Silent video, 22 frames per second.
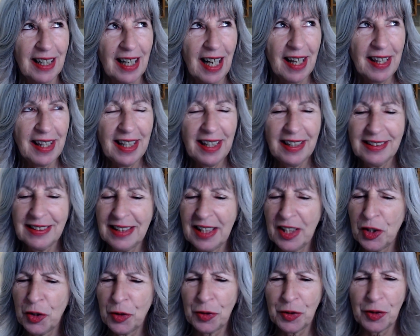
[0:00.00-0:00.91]
I think it's
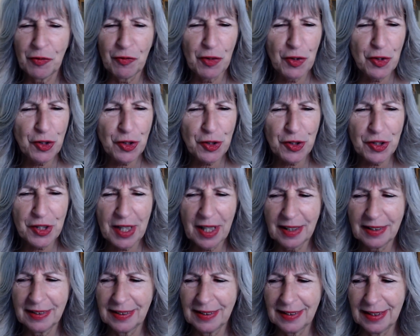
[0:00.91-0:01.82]
either in the first or second